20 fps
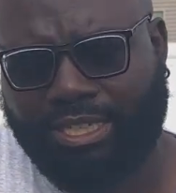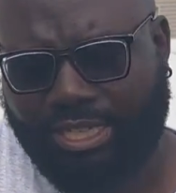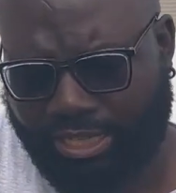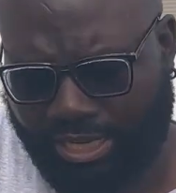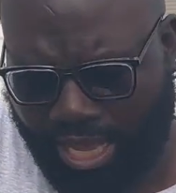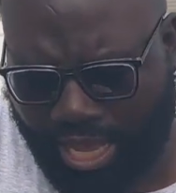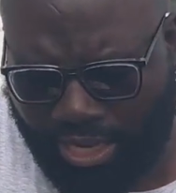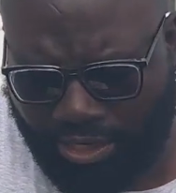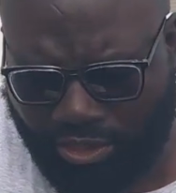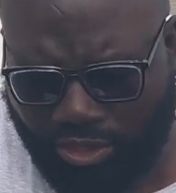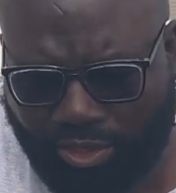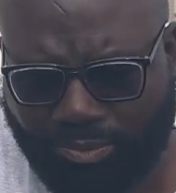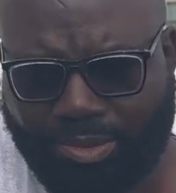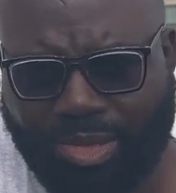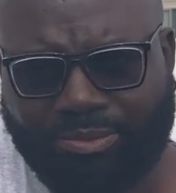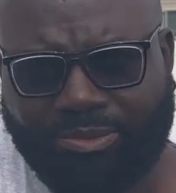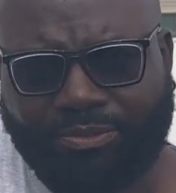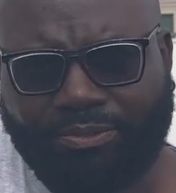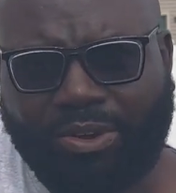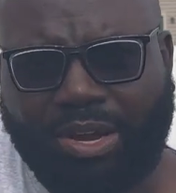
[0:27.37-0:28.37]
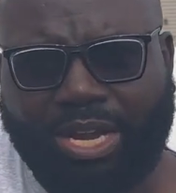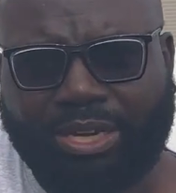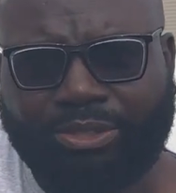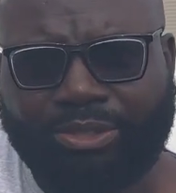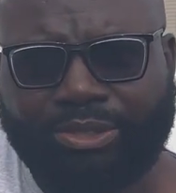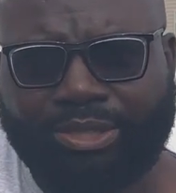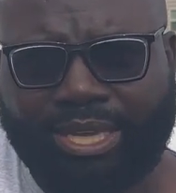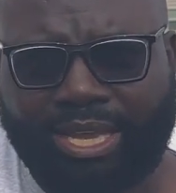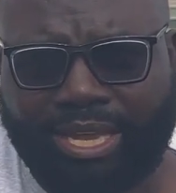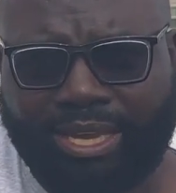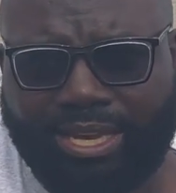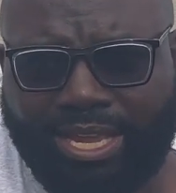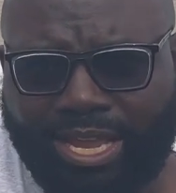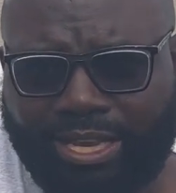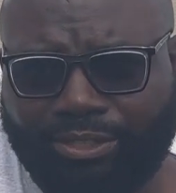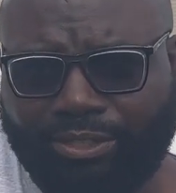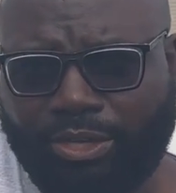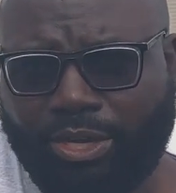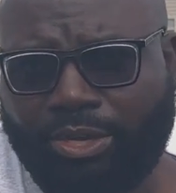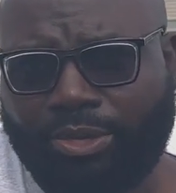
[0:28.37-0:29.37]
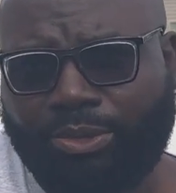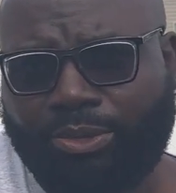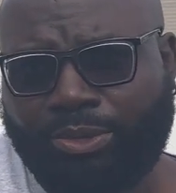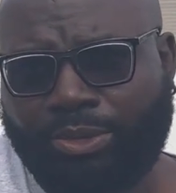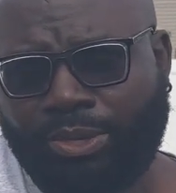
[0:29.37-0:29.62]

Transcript: in our lawn but before i do that i know